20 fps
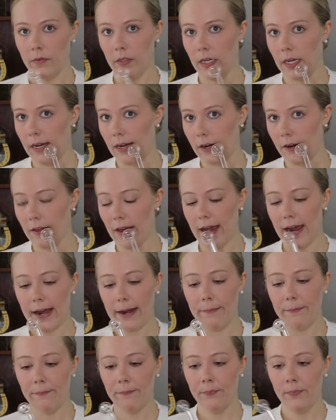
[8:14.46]
You hear
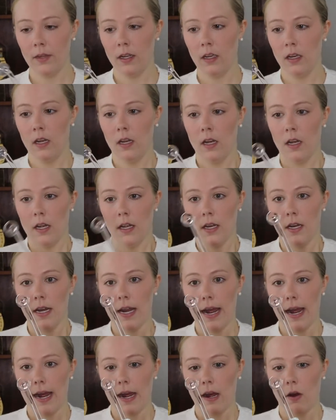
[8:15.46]
that?
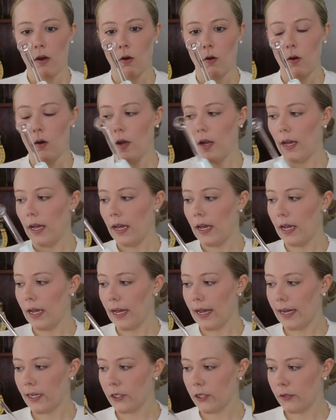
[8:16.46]
Now,
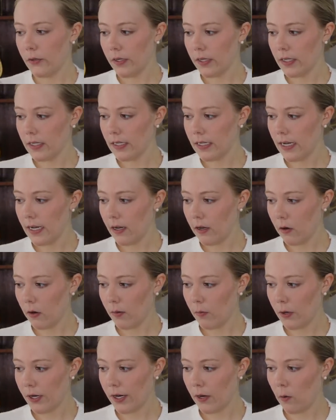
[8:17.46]
as you can see,
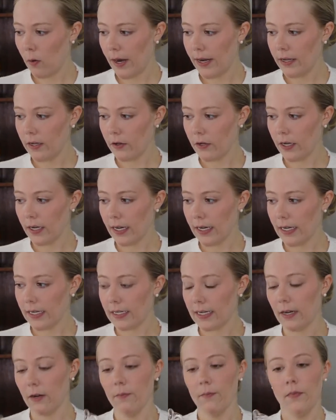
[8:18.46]
I'm wearing white, you can kind
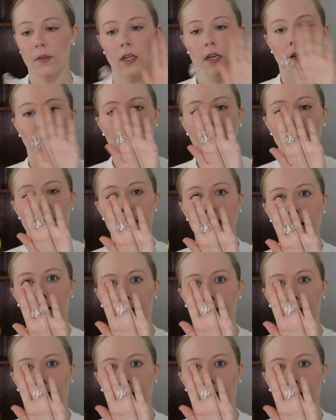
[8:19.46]
of tell. There's